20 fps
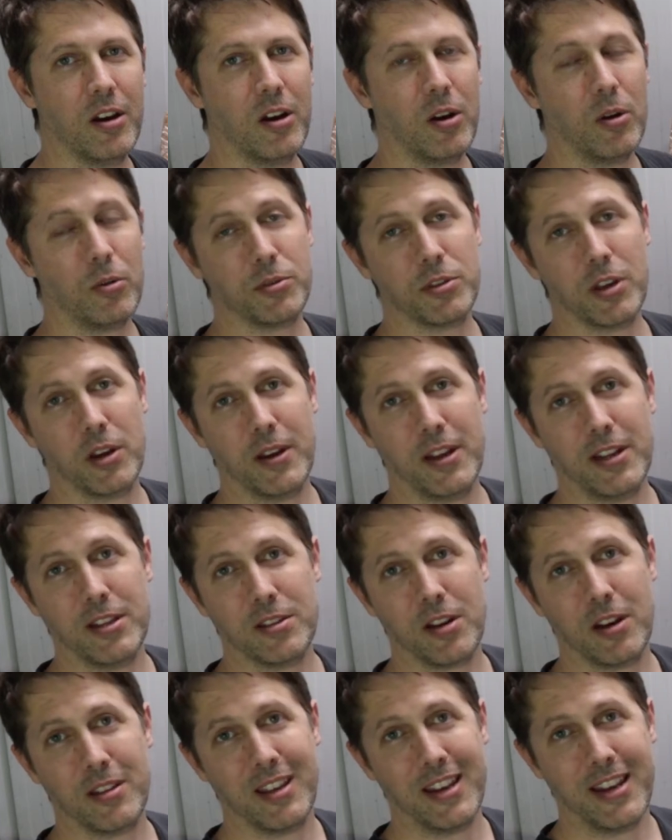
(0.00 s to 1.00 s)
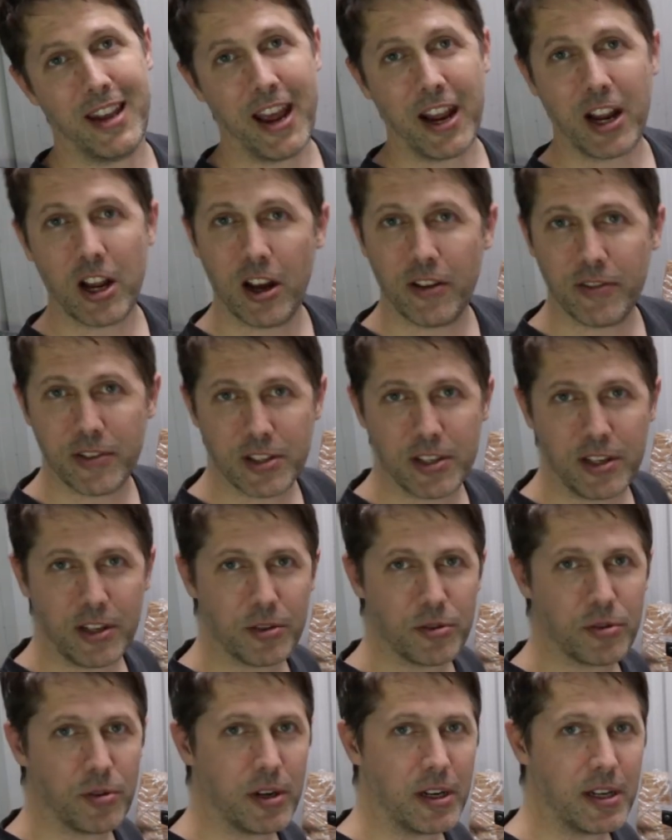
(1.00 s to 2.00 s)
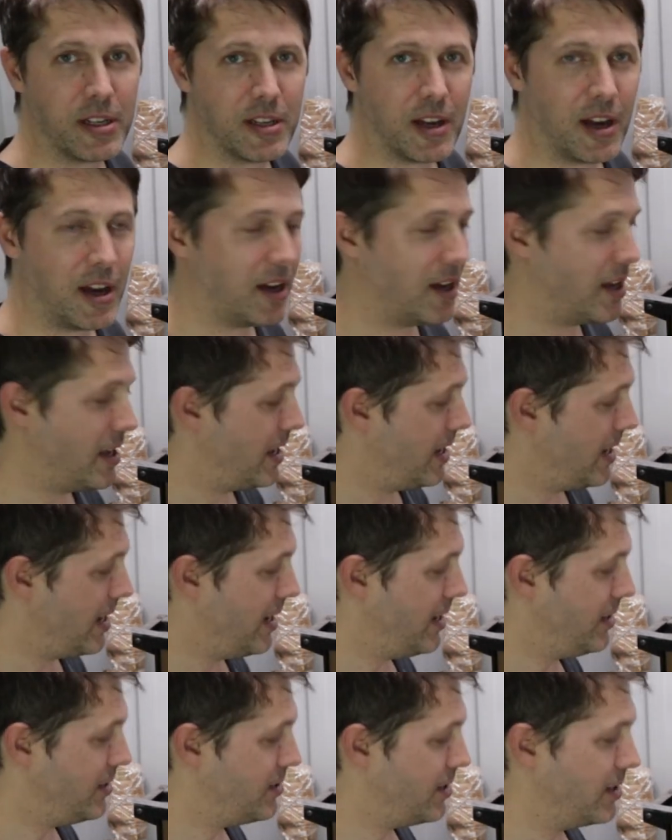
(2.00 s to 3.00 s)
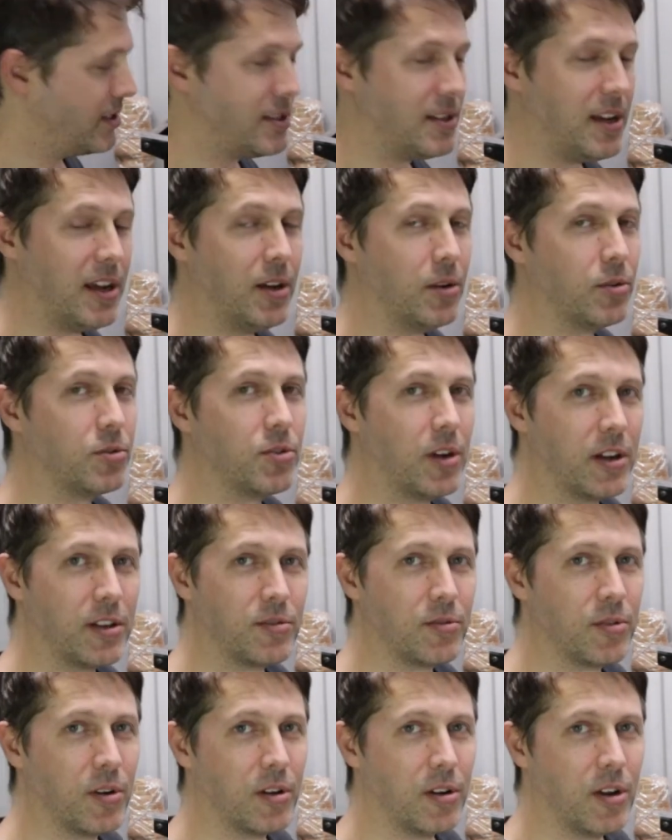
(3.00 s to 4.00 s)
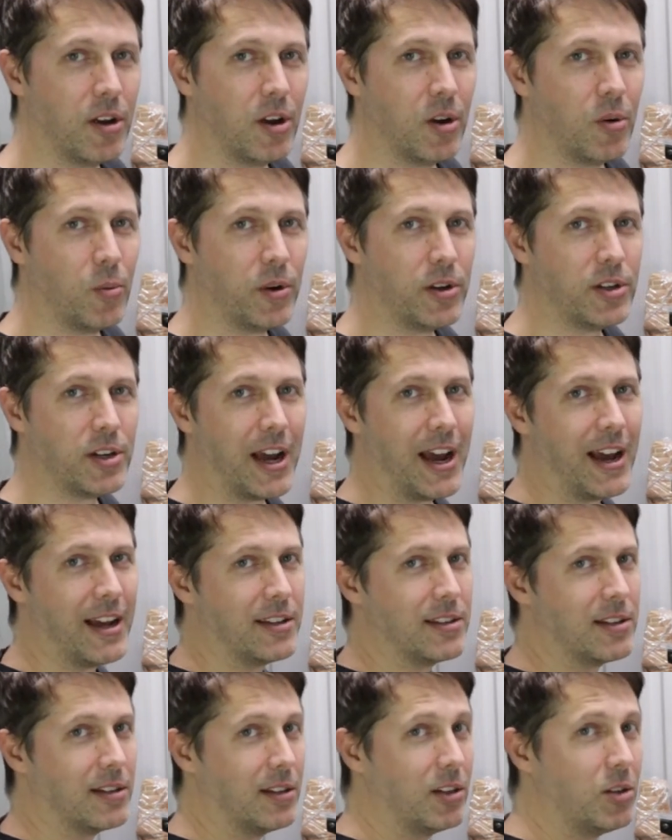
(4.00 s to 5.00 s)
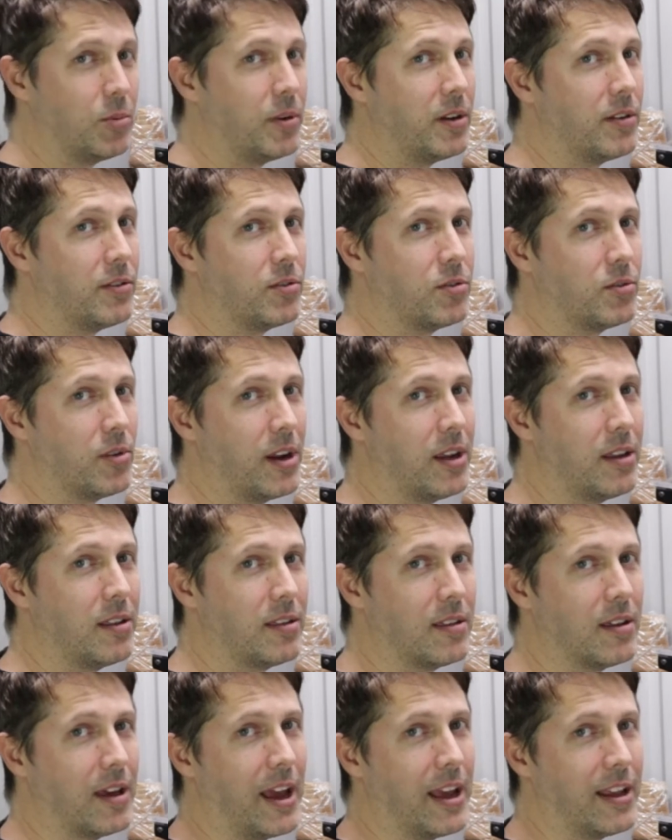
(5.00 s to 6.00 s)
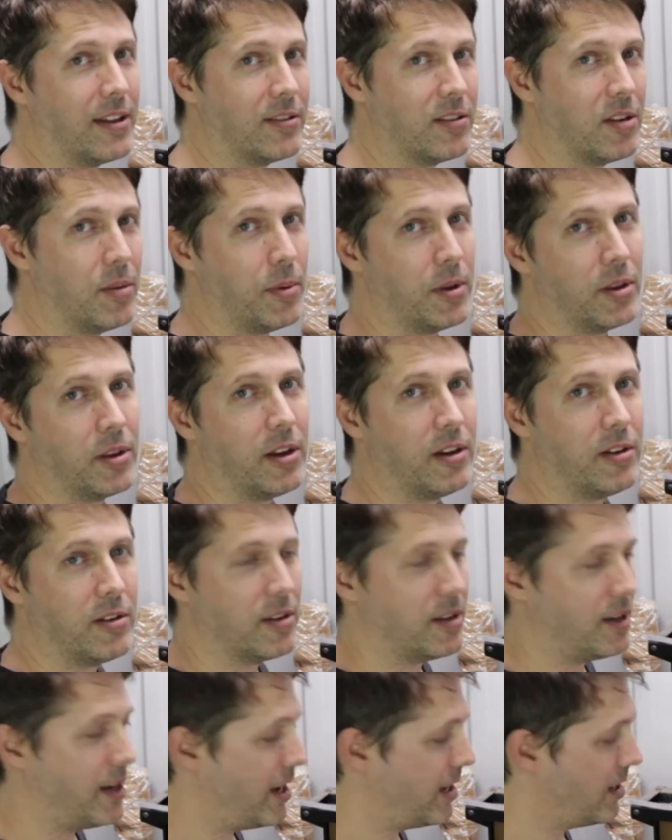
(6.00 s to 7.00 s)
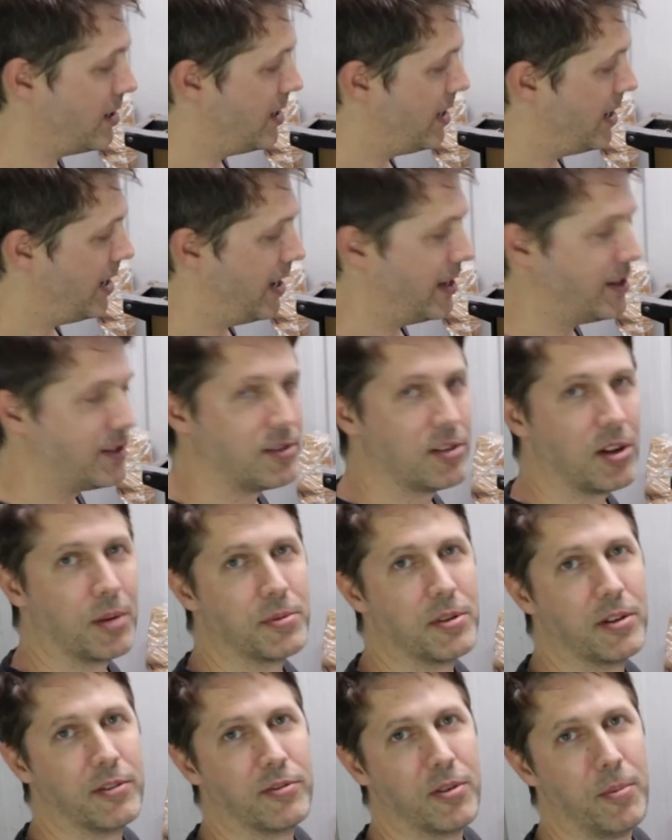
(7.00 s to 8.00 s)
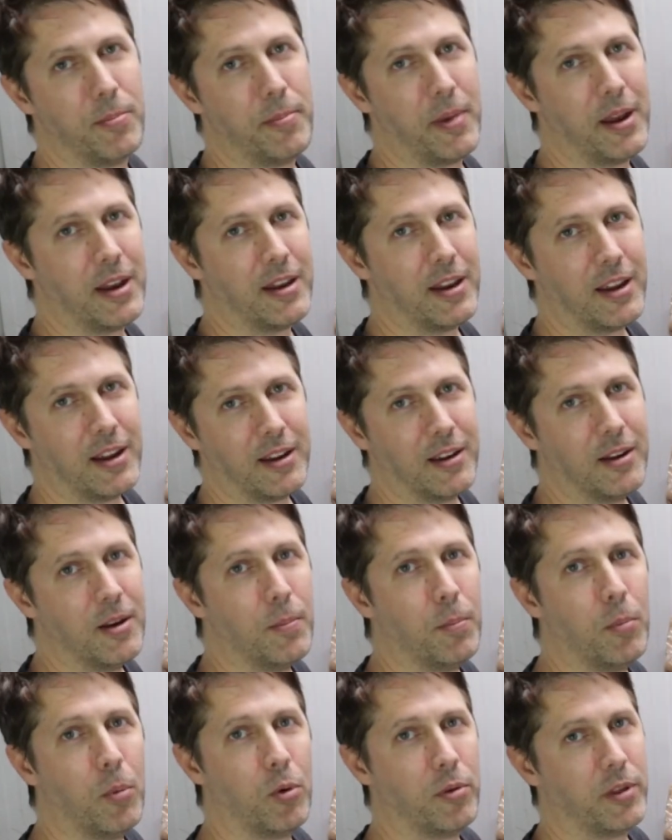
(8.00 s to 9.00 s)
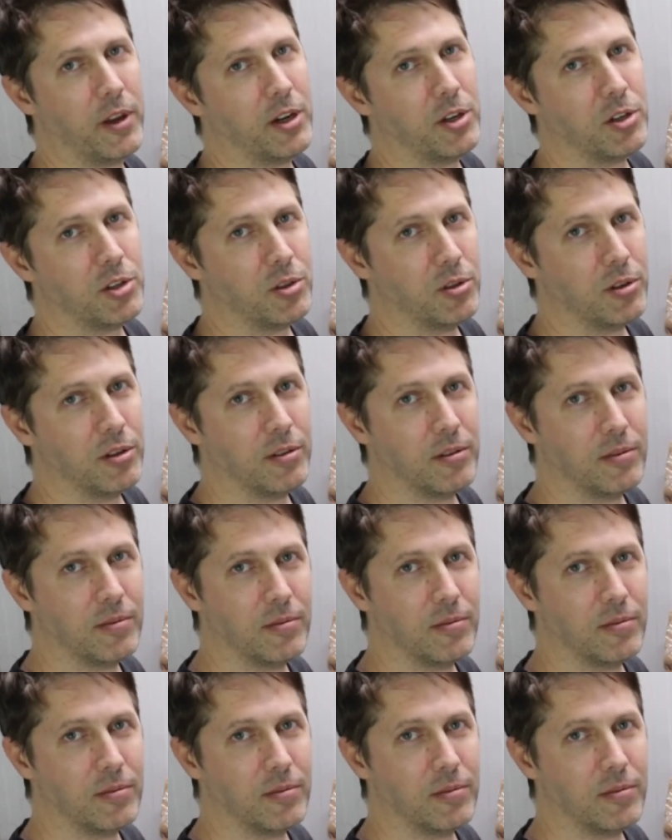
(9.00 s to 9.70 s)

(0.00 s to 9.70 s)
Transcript: Also inside the neck of a steel string guitar is a steel truss rod, which adds a little bit of strength and stability to the neck and stops it from bending more than it should.